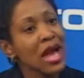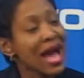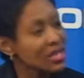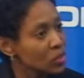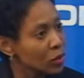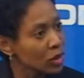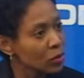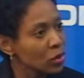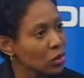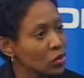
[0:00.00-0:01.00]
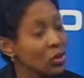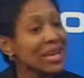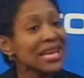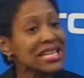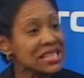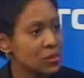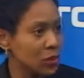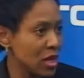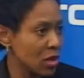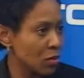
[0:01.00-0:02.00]
has been abused or is
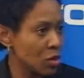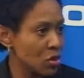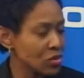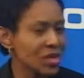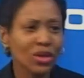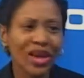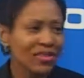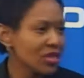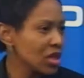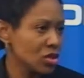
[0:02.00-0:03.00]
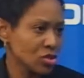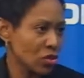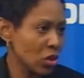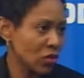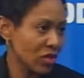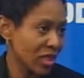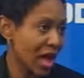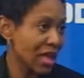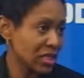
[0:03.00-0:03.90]
being abused, they don't have any control over that.